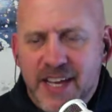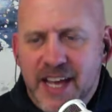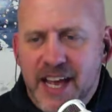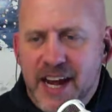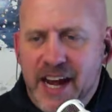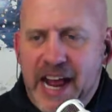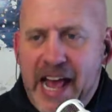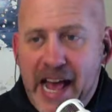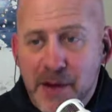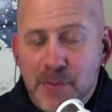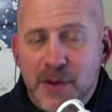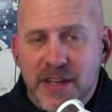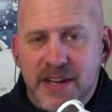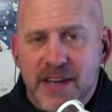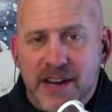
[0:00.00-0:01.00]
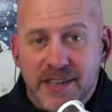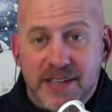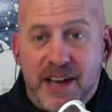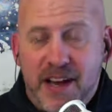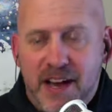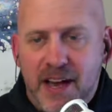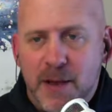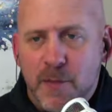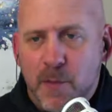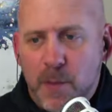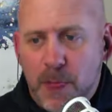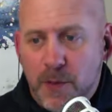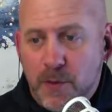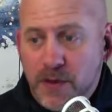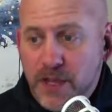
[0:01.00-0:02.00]
And it happened at a time
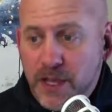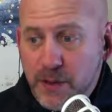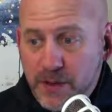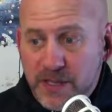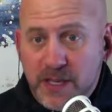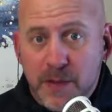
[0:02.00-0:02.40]
where the U.S.